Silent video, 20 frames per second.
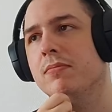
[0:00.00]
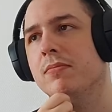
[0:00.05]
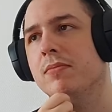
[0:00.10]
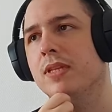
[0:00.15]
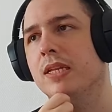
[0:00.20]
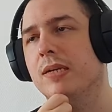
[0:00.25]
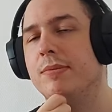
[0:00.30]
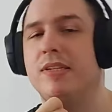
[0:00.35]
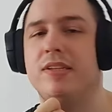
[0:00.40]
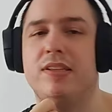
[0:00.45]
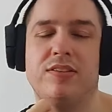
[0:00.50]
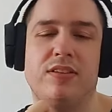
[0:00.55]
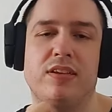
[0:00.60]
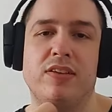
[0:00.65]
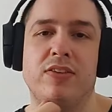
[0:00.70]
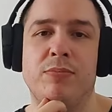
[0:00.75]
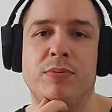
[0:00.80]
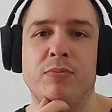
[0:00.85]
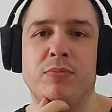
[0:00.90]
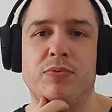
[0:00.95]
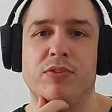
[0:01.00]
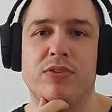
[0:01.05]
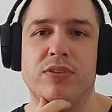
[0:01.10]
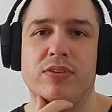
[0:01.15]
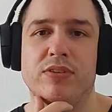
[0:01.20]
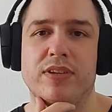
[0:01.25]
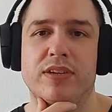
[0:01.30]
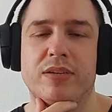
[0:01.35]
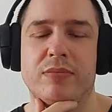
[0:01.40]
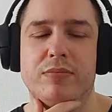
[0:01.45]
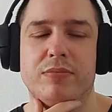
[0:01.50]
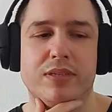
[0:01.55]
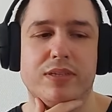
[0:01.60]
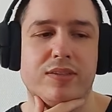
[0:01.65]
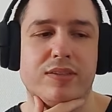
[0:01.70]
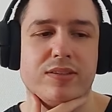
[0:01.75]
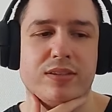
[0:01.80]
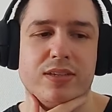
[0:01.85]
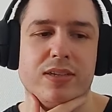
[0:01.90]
I mean, the side's been presented, but